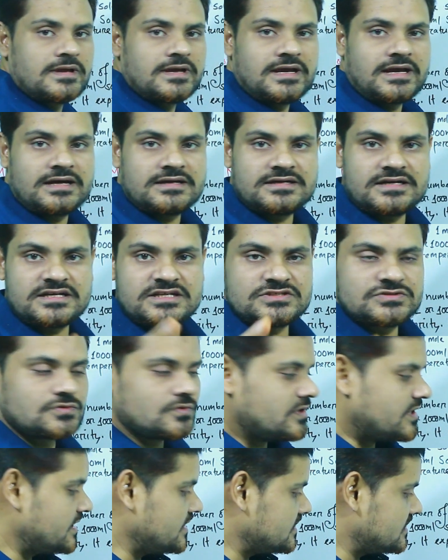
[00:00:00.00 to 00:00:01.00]
and that is
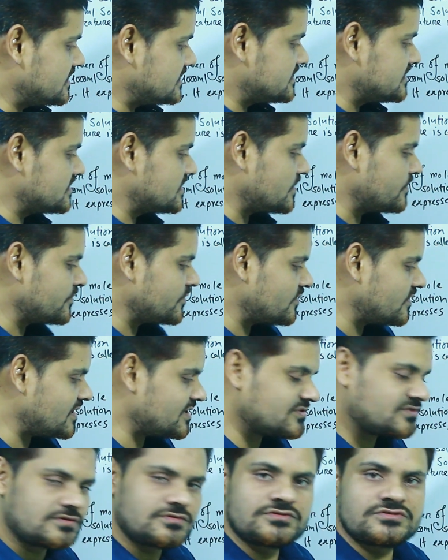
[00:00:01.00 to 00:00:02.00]
why this is the
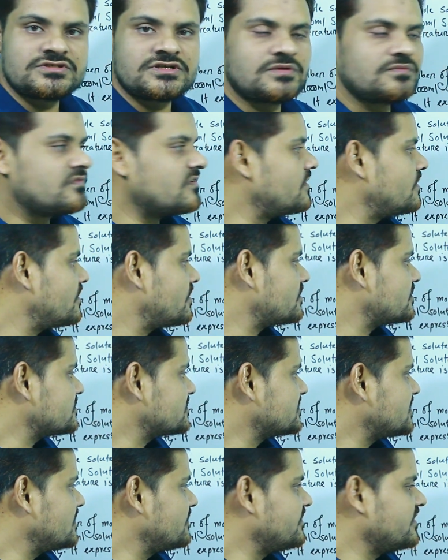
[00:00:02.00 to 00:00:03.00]
molar solution for
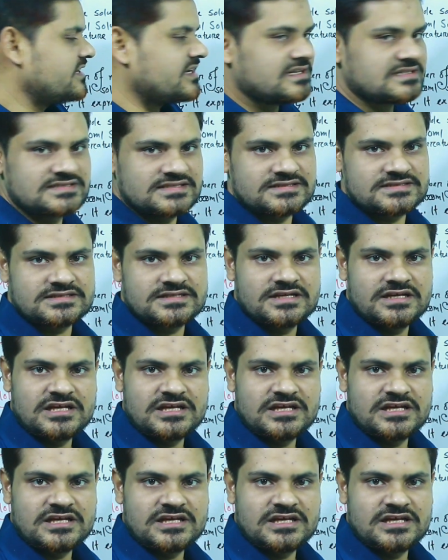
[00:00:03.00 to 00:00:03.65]
sulfuric acid.